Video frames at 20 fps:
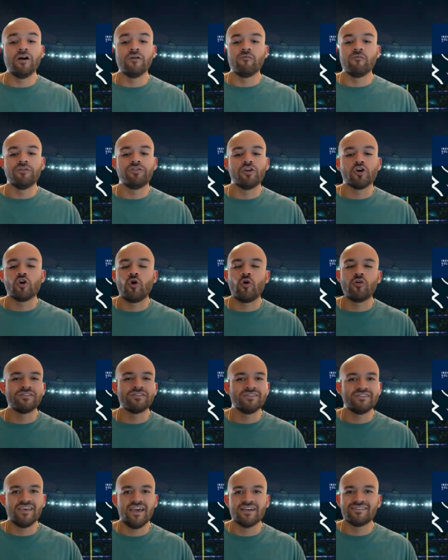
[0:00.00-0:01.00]
with the Colts
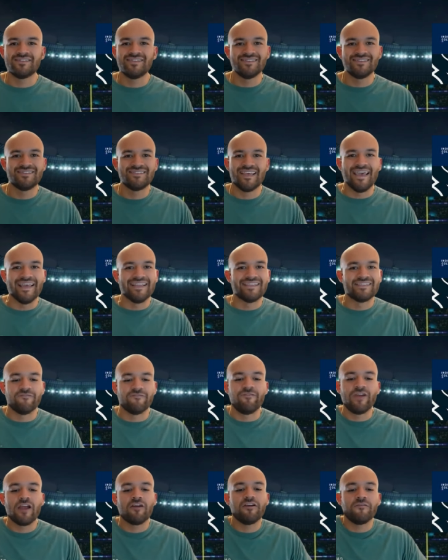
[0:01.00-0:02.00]
and Texans, it's
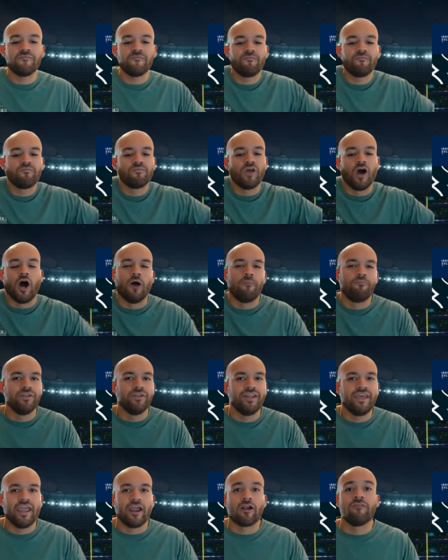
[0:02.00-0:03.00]
very up in
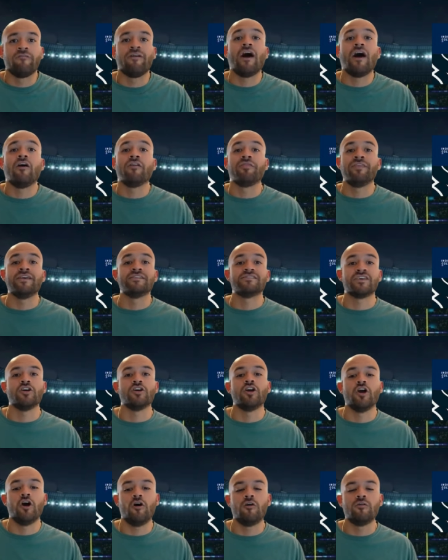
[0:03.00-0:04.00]
the air of how things can
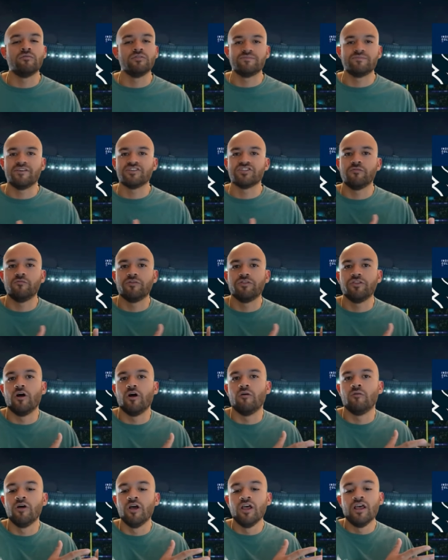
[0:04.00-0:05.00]
go, especially with
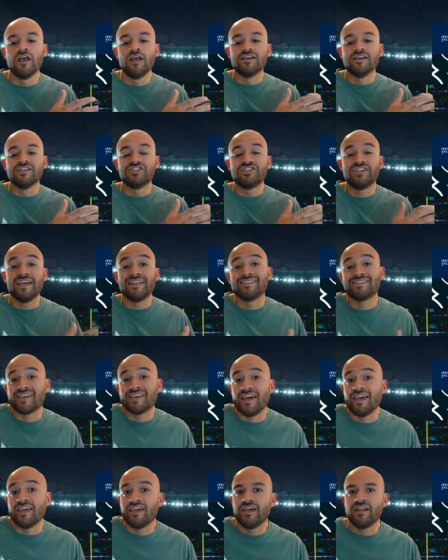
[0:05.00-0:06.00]
no Shane
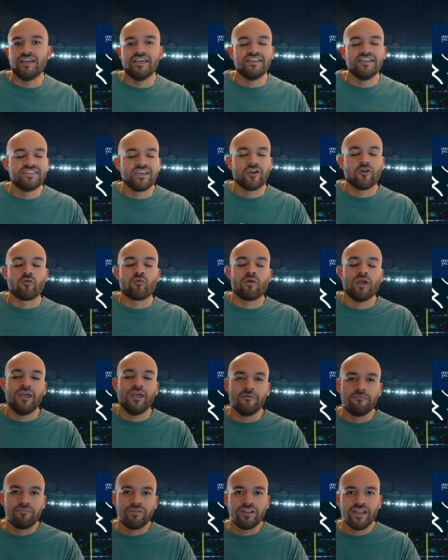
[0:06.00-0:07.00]
Steichen. He's a
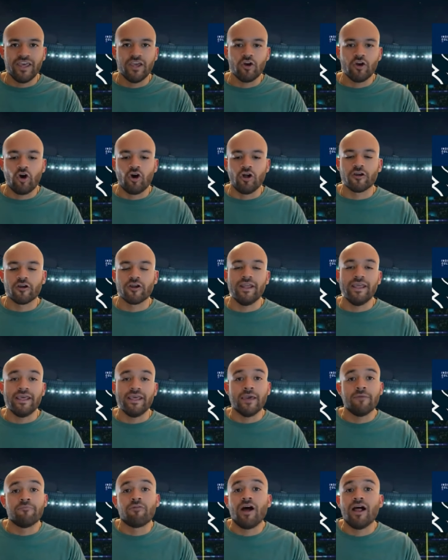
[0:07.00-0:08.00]
great play caller. He
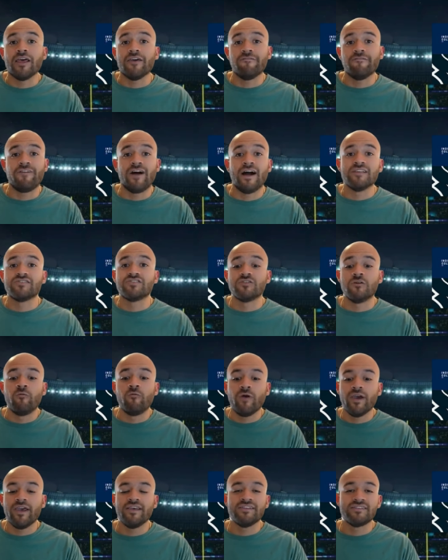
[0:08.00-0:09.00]
can probably find some
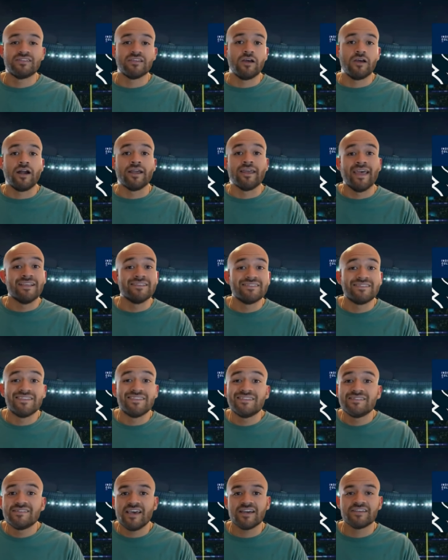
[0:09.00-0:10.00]
ways against
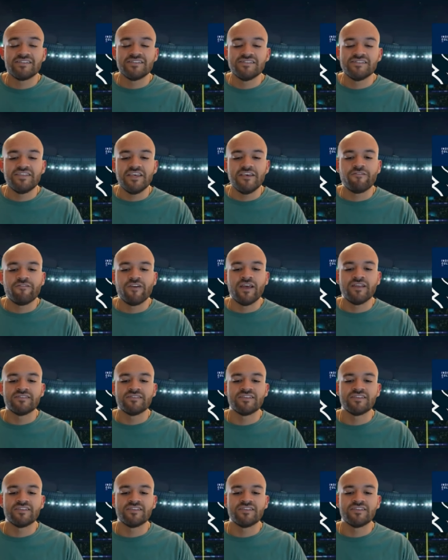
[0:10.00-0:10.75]
this Texans defense,